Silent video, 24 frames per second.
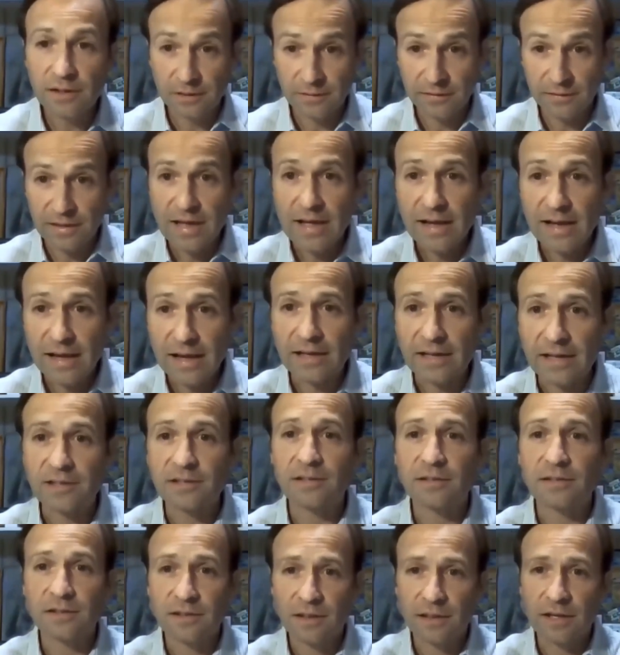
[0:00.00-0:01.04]
given
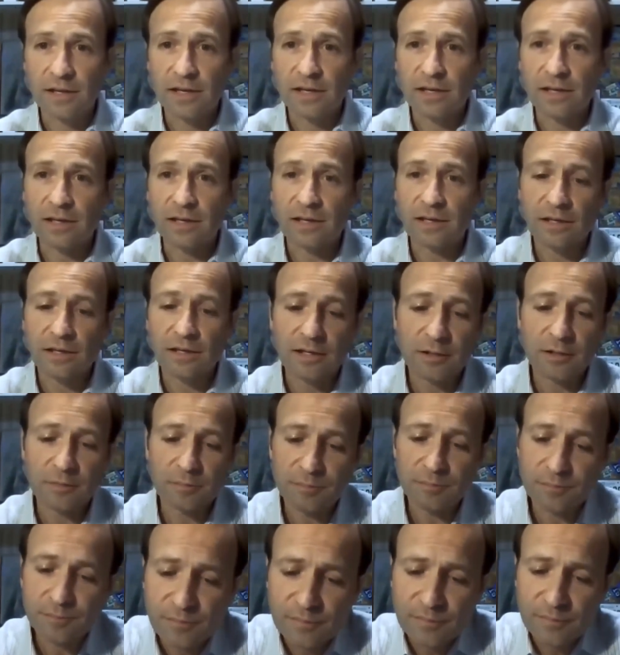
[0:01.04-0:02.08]
that
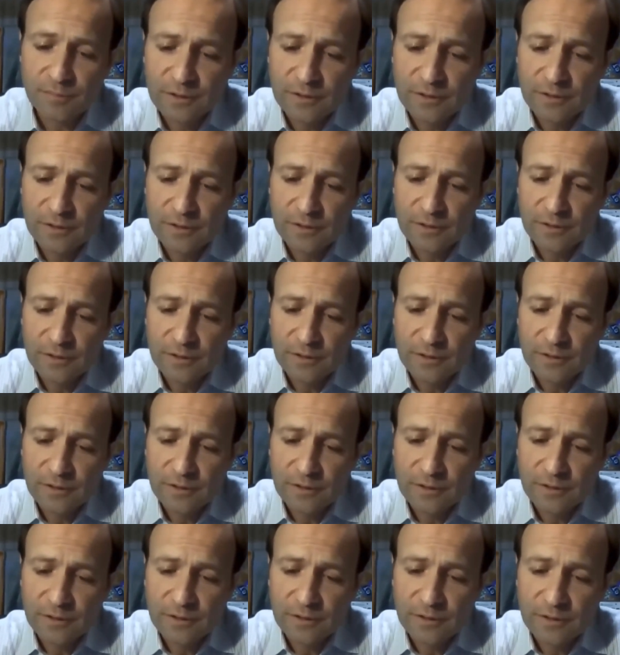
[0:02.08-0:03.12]

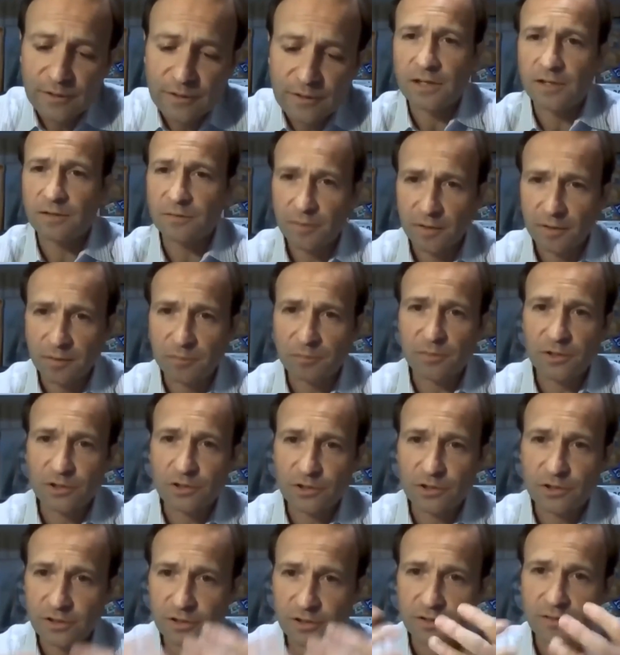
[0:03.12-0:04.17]
the idea of
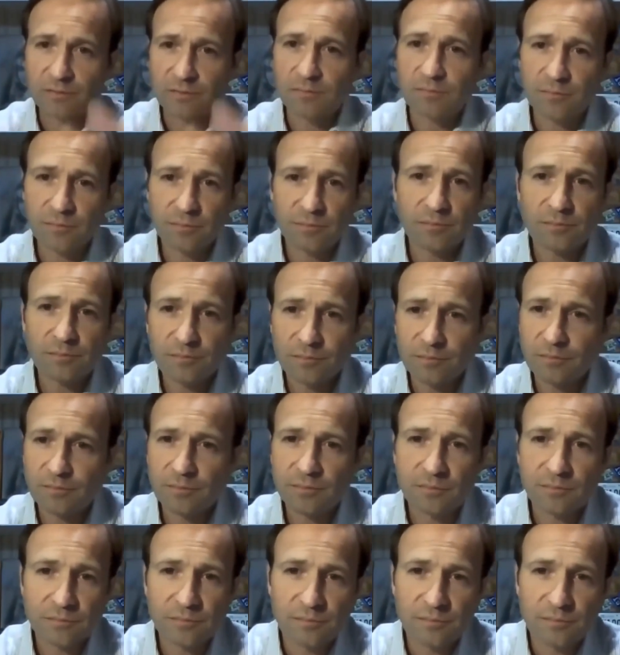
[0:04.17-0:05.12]
kind of like Michigan